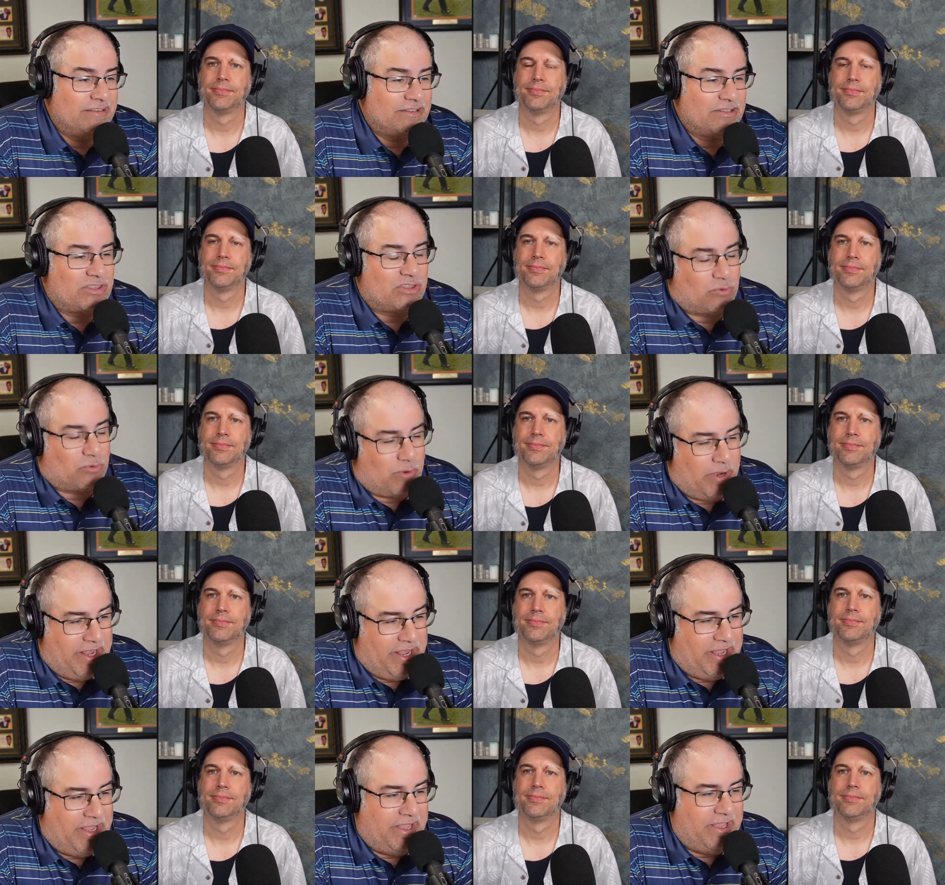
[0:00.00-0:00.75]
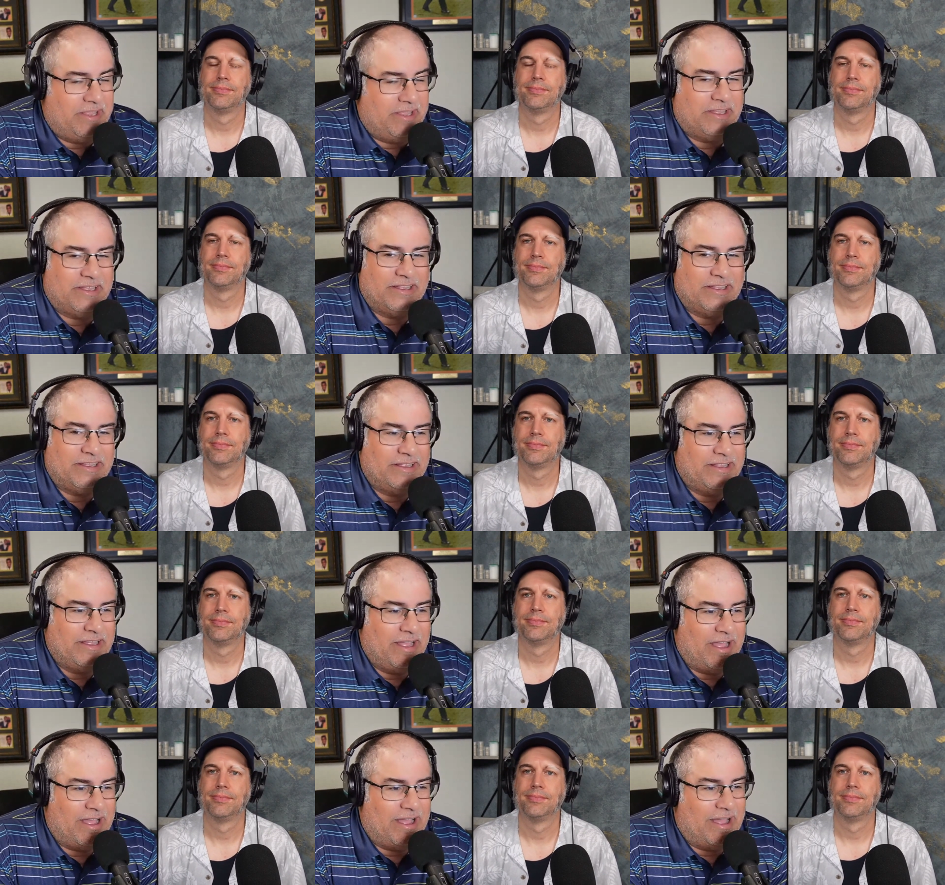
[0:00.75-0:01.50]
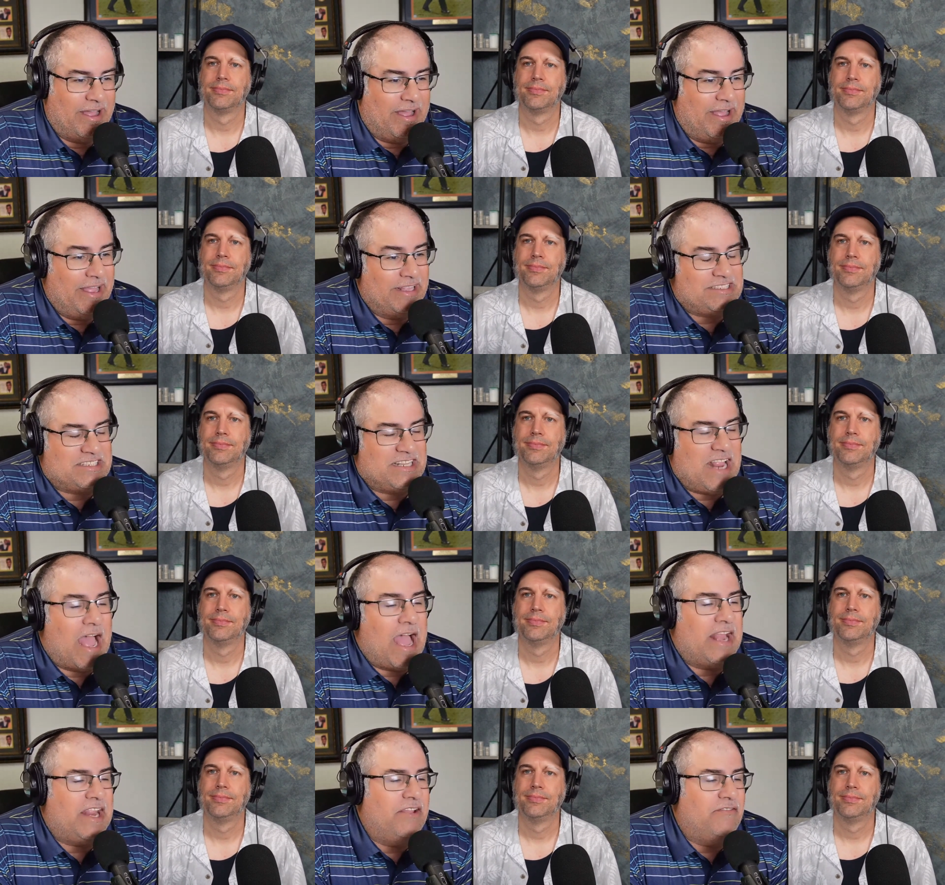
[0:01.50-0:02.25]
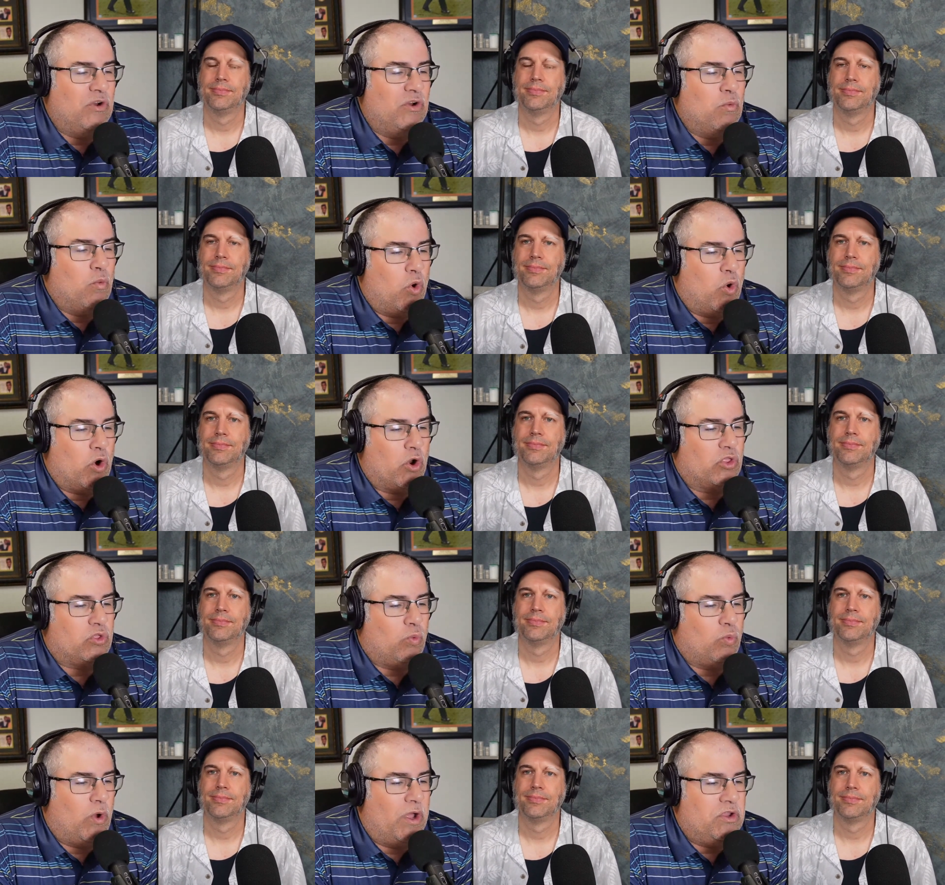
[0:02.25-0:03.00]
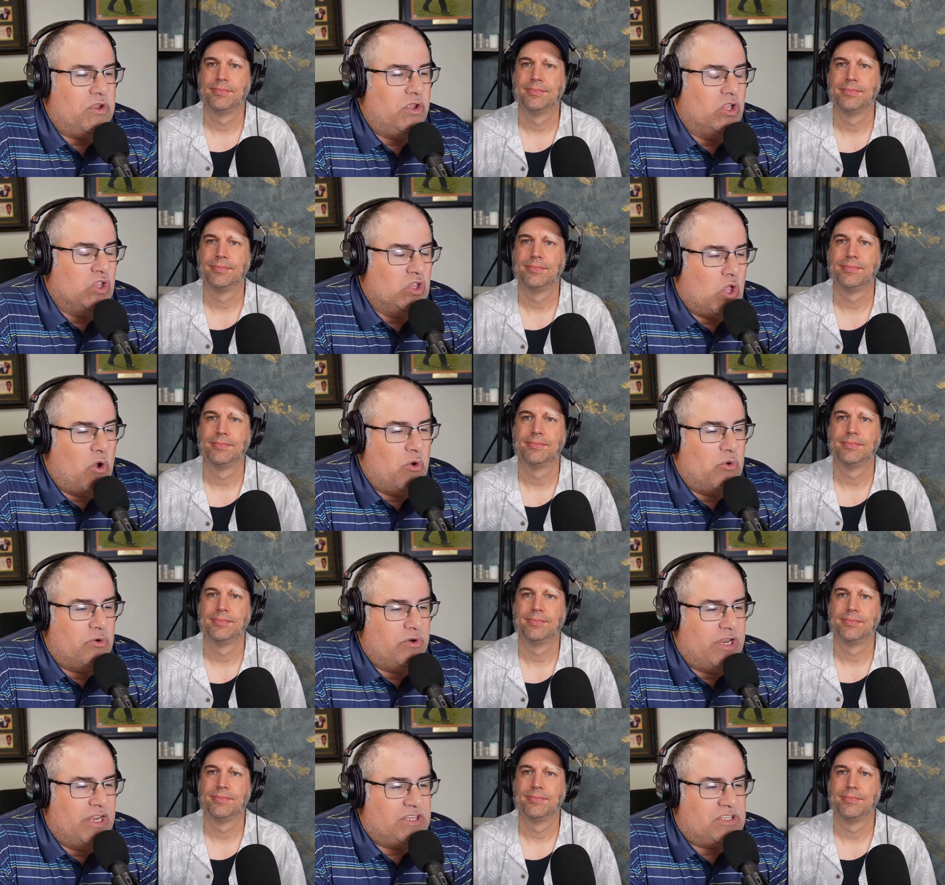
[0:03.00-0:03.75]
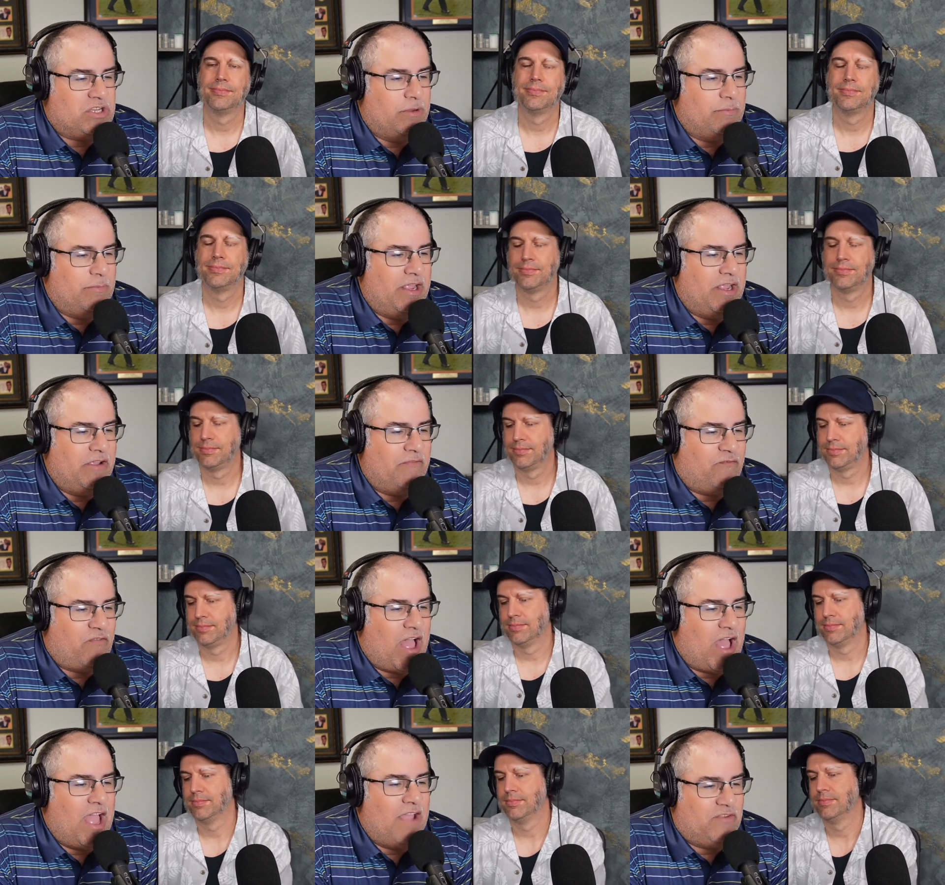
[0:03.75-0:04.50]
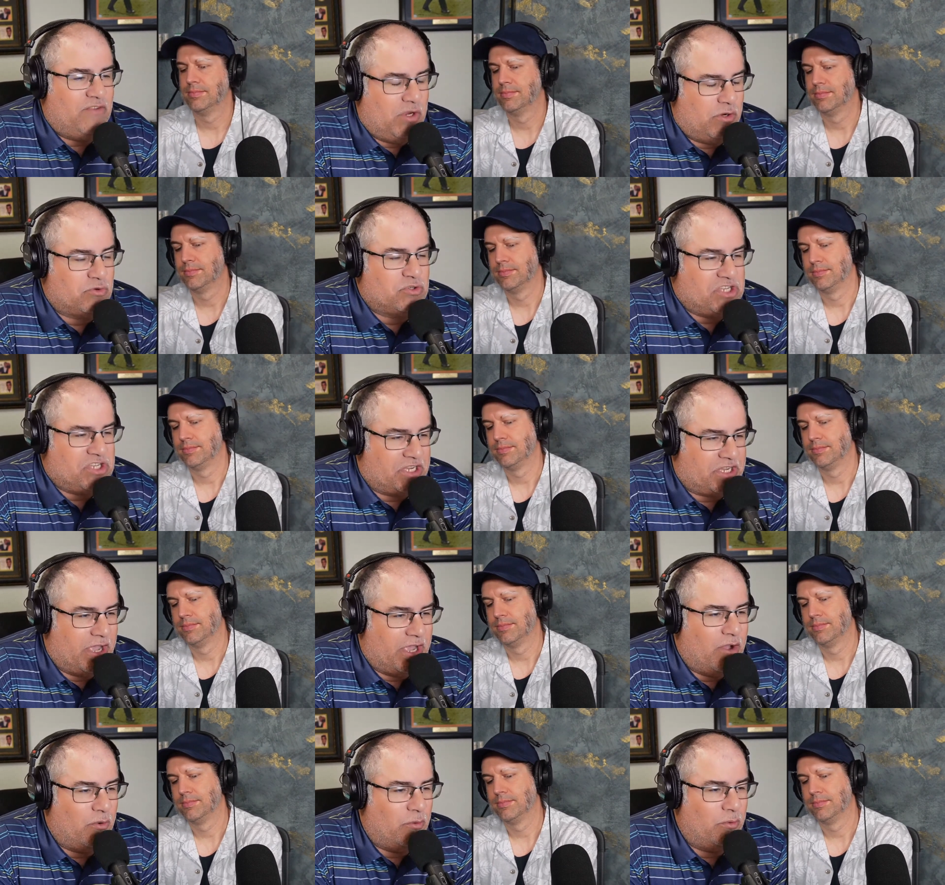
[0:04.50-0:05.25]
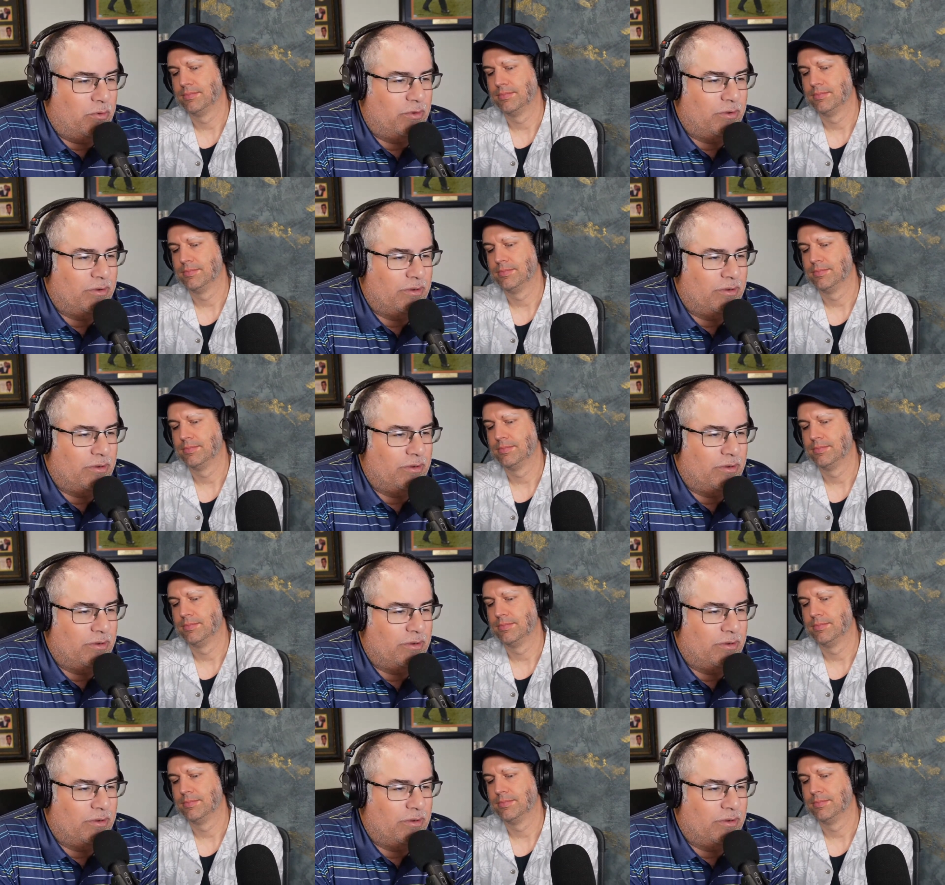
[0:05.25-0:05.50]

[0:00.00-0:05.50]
Speaker 1: Three, uh, it's not even worth what you loaned it to me five years ago.